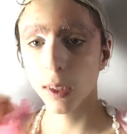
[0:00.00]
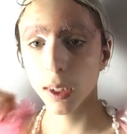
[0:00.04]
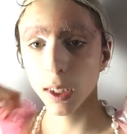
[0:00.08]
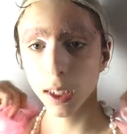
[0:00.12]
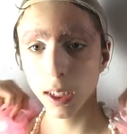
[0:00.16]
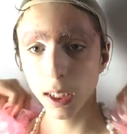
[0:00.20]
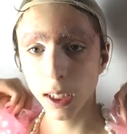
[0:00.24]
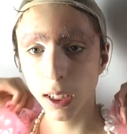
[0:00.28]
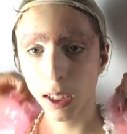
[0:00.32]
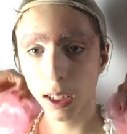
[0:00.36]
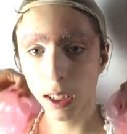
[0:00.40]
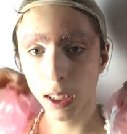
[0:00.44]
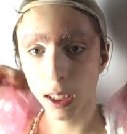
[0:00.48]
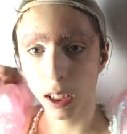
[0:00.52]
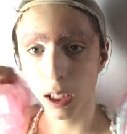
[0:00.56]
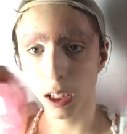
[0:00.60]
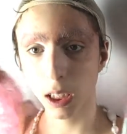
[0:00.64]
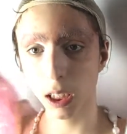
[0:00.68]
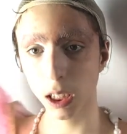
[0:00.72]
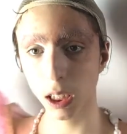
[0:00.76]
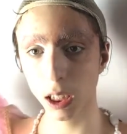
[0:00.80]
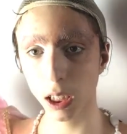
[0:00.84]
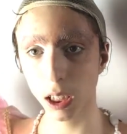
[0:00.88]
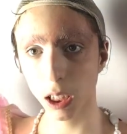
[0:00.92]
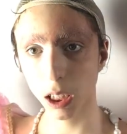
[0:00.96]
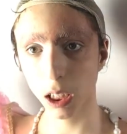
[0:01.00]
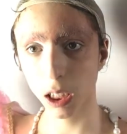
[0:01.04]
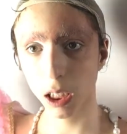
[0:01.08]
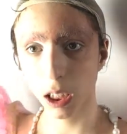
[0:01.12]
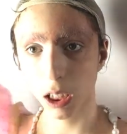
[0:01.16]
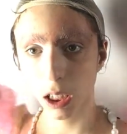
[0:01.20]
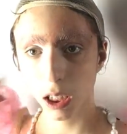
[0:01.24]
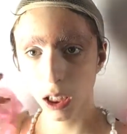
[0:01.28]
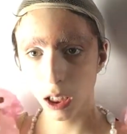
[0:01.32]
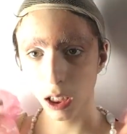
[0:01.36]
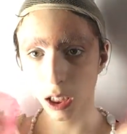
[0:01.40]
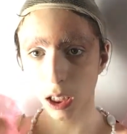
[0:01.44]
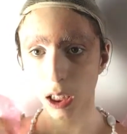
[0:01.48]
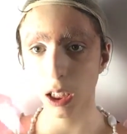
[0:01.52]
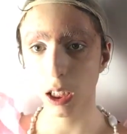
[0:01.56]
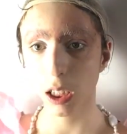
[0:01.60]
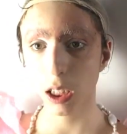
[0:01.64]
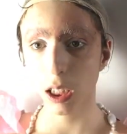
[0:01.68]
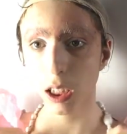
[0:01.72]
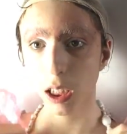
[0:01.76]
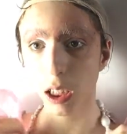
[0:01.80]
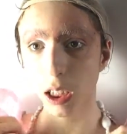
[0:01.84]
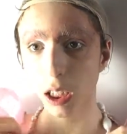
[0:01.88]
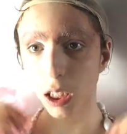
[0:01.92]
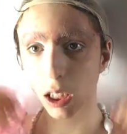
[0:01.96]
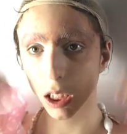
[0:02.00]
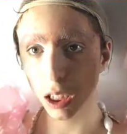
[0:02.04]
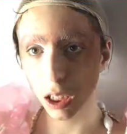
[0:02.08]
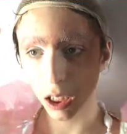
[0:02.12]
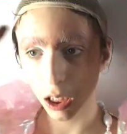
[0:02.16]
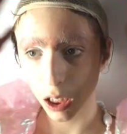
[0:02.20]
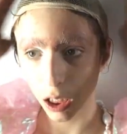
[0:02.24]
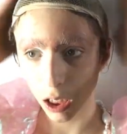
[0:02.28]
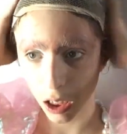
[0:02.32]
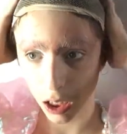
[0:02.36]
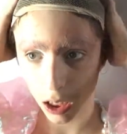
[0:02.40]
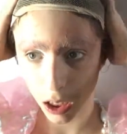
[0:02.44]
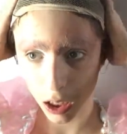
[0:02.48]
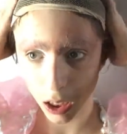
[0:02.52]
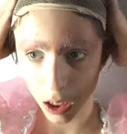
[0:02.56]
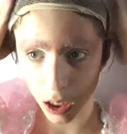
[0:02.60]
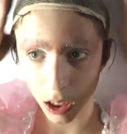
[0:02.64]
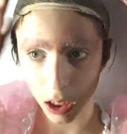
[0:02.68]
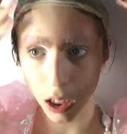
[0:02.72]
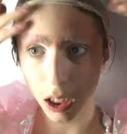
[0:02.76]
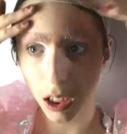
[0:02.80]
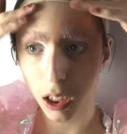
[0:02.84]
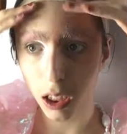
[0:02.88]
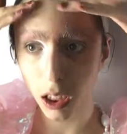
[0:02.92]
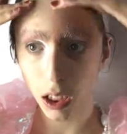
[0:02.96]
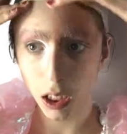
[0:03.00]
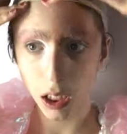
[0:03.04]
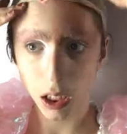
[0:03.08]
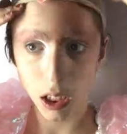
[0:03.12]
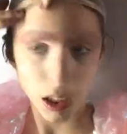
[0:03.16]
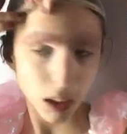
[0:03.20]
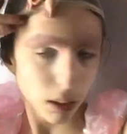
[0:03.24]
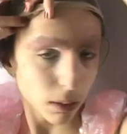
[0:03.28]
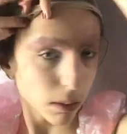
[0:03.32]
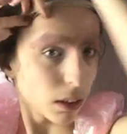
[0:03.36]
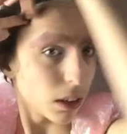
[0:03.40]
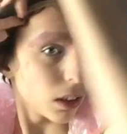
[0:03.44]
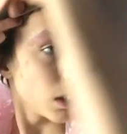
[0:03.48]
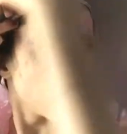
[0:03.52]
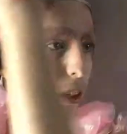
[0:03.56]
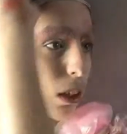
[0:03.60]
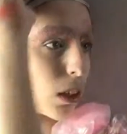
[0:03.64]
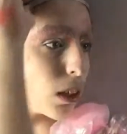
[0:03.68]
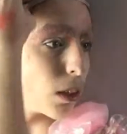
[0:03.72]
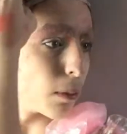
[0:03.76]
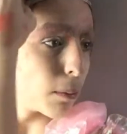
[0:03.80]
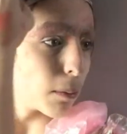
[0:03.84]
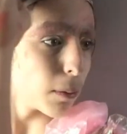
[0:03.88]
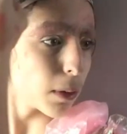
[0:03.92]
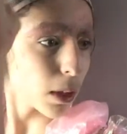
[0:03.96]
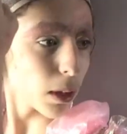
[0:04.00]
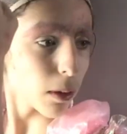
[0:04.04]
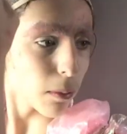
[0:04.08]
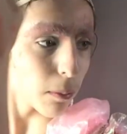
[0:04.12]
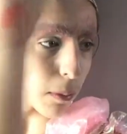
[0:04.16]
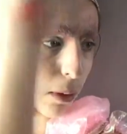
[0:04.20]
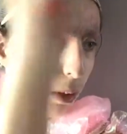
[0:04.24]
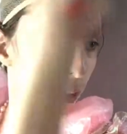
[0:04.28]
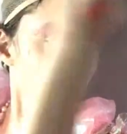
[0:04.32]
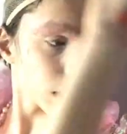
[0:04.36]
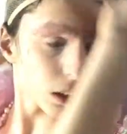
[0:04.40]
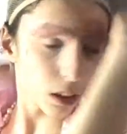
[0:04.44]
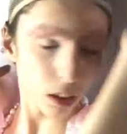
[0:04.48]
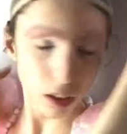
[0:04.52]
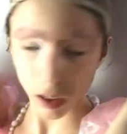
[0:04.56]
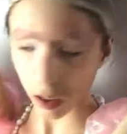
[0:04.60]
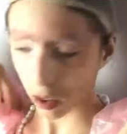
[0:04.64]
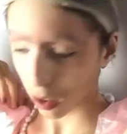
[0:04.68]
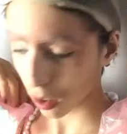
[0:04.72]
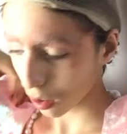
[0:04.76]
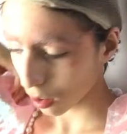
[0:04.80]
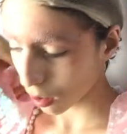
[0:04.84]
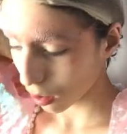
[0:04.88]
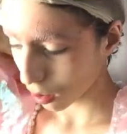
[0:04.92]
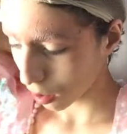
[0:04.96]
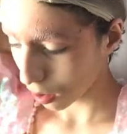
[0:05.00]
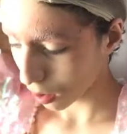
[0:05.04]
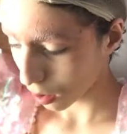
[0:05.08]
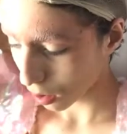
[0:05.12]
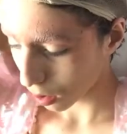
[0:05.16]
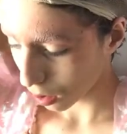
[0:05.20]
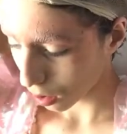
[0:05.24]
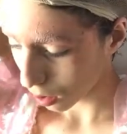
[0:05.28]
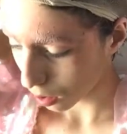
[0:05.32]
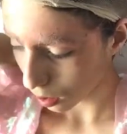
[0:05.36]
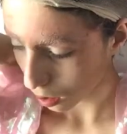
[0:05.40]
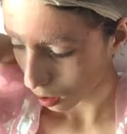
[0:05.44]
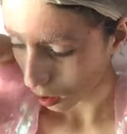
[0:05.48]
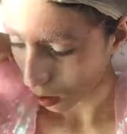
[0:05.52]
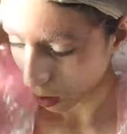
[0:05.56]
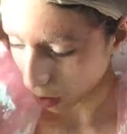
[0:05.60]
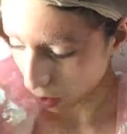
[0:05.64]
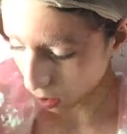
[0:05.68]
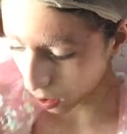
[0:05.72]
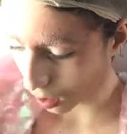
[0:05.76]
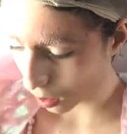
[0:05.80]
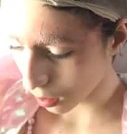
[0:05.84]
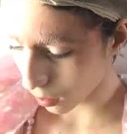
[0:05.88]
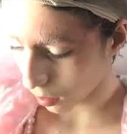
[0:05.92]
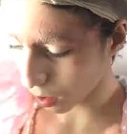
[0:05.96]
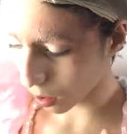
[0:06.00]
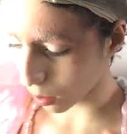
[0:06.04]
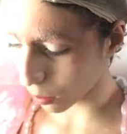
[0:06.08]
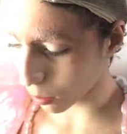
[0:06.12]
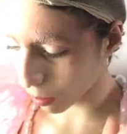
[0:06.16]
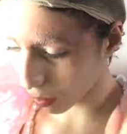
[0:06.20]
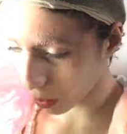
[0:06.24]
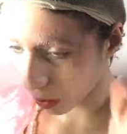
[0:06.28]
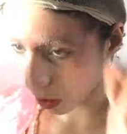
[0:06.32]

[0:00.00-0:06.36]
Alright, let's get this tutorial started with my brows blocked out and my wig cap